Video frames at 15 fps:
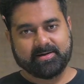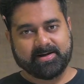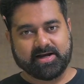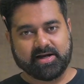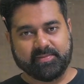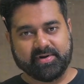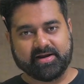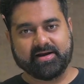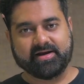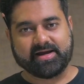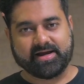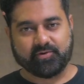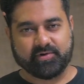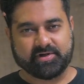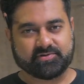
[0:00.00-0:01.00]
It'll be great.
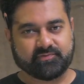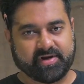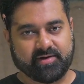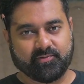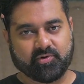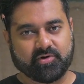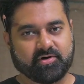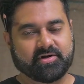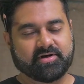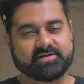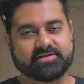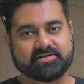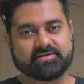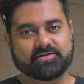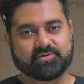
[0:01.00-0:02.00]
I know it's very
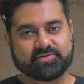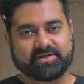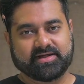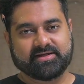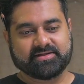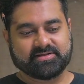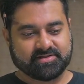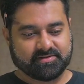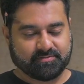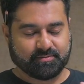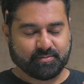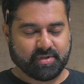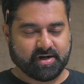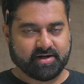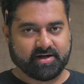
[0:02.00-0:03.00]
monotonous to say this,
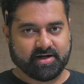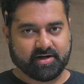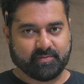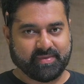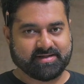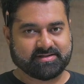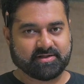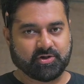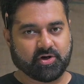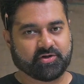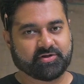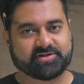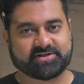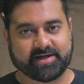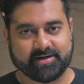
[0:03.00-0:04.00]
but it means a lot to
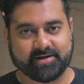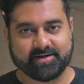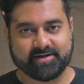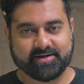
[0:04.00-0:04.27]
the channel.